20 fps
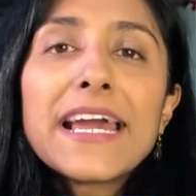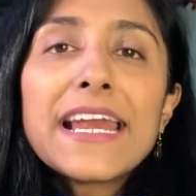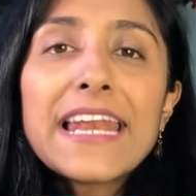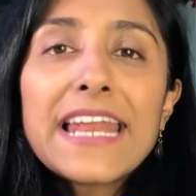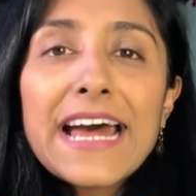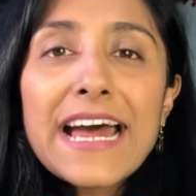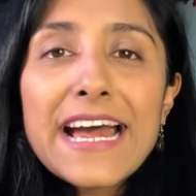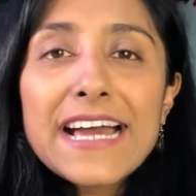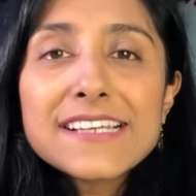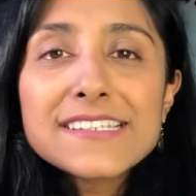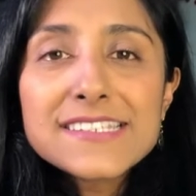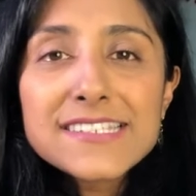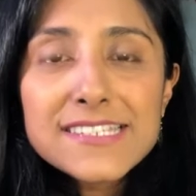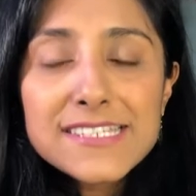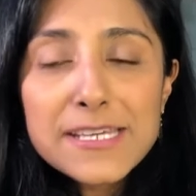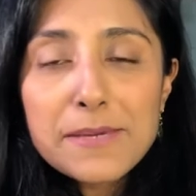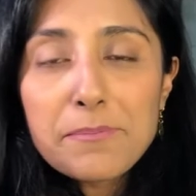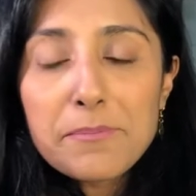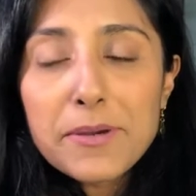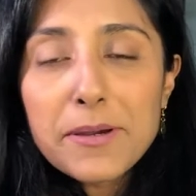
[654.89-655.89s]
last
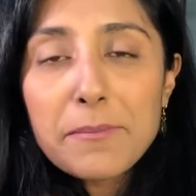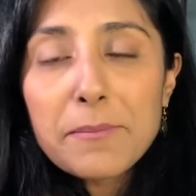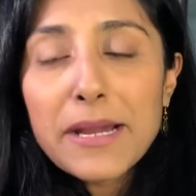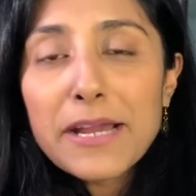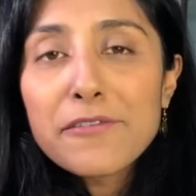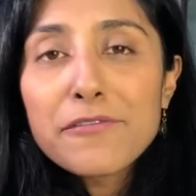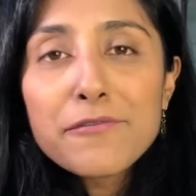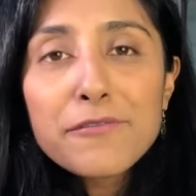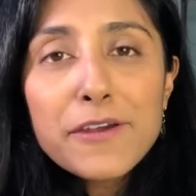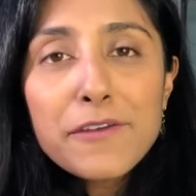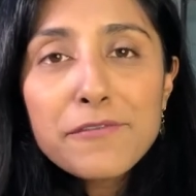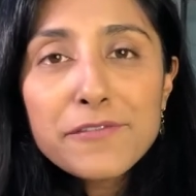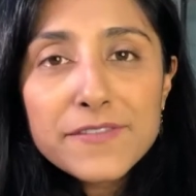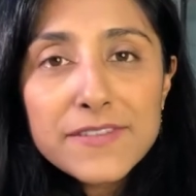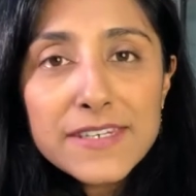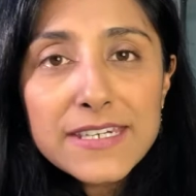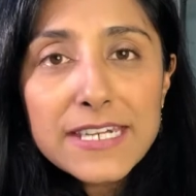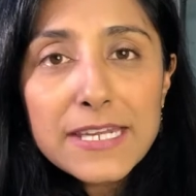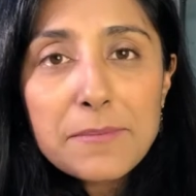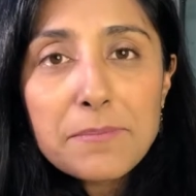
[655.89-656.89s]
tip, my
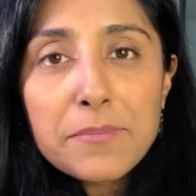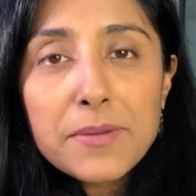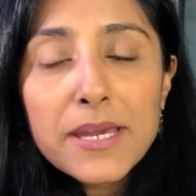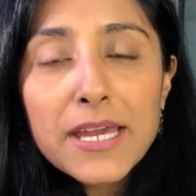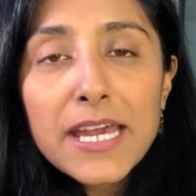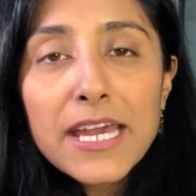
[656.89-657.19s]
fifth tip,